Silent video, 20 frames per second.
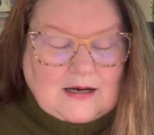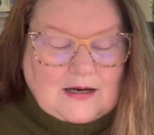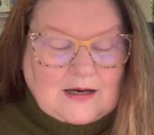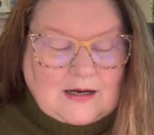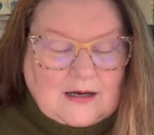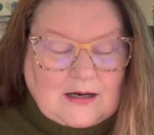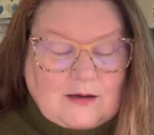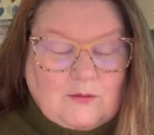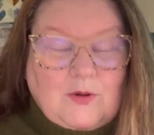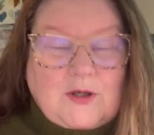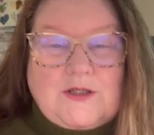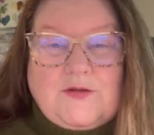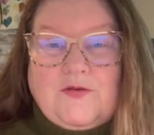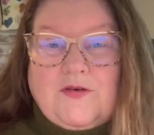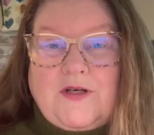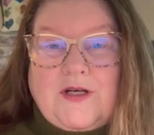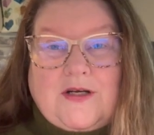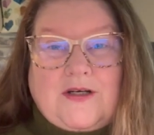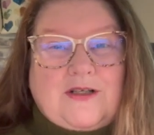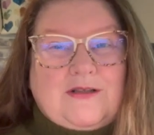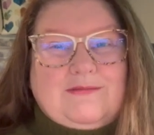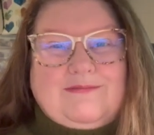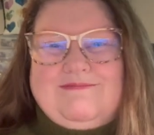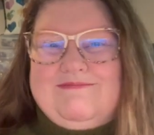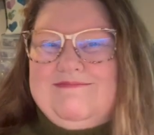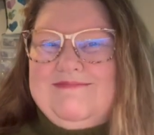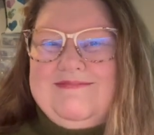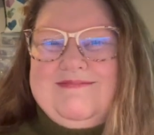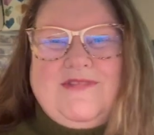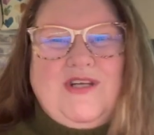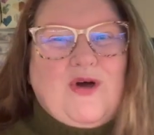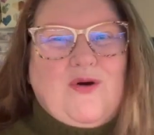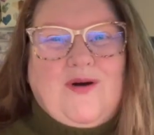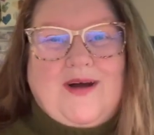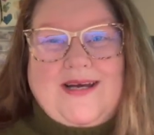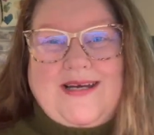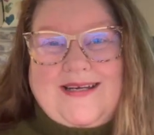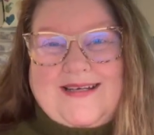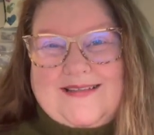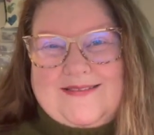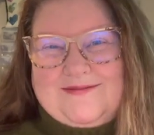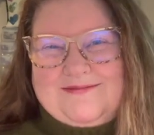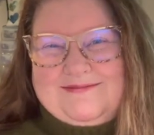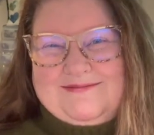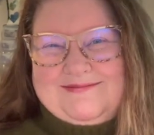What's for dinner? No idea.